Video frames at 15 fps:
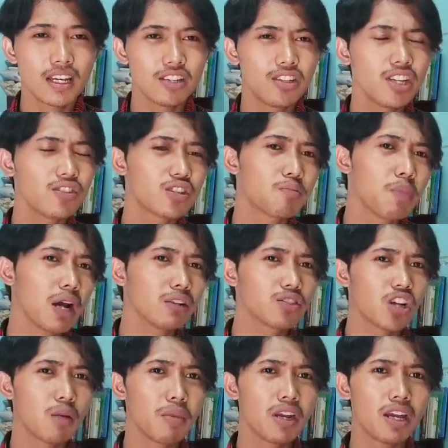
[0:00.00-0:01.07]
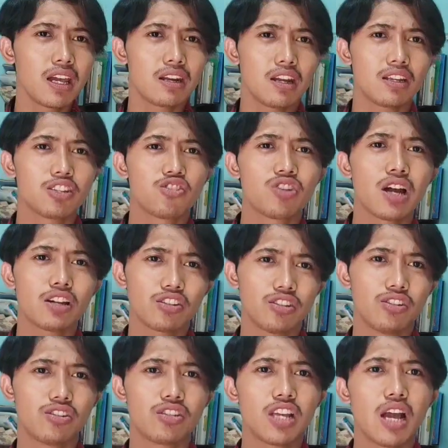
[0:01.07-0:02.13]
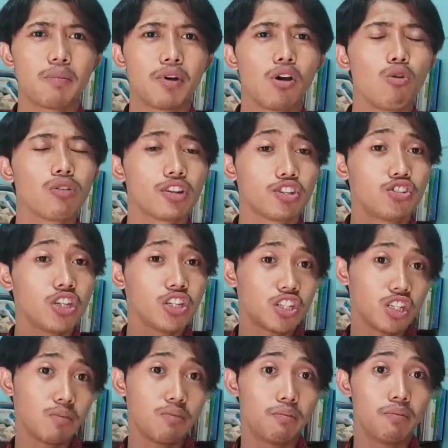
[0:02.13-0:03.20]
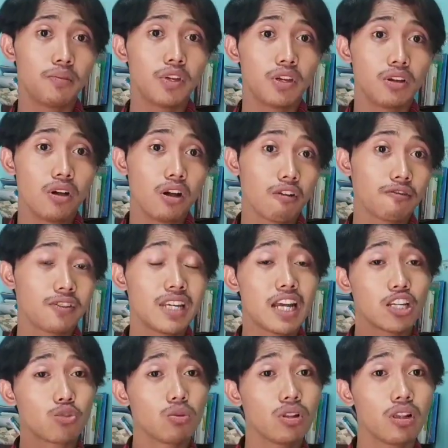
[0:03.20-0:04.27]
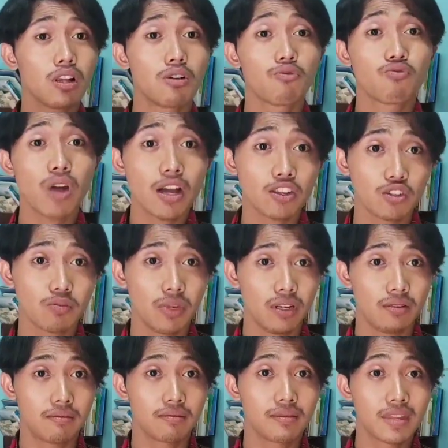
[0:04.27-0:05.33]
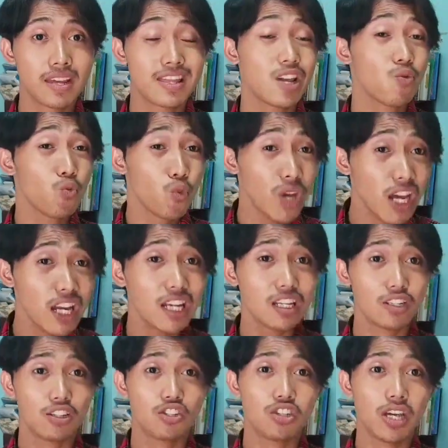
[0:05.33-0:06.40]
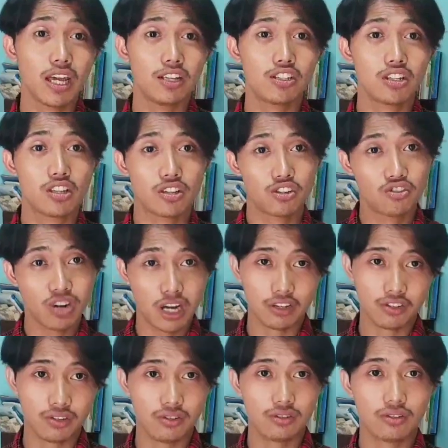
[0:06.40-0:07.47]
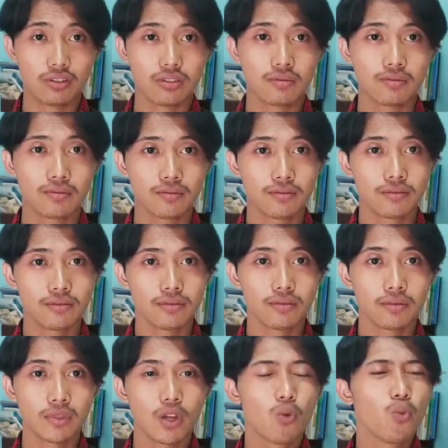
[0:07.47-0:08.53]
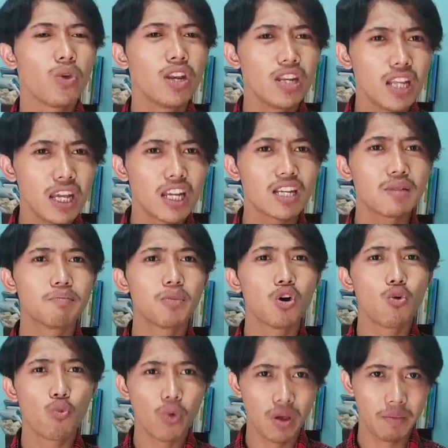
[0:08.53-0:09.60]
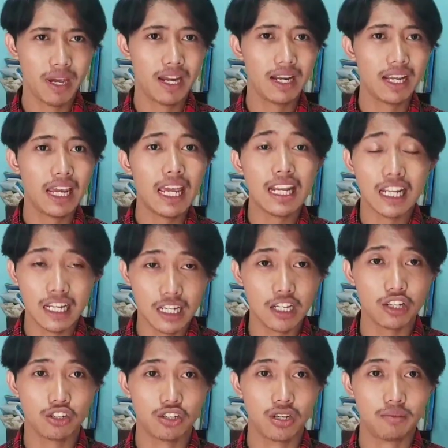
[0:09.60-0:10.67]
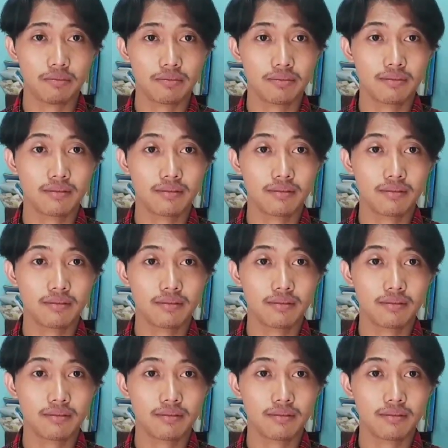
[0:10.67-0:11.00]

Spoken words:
Since male-dominated structures uphold a system of sexual harassment, then we need to change the structures. We need more women in leadership.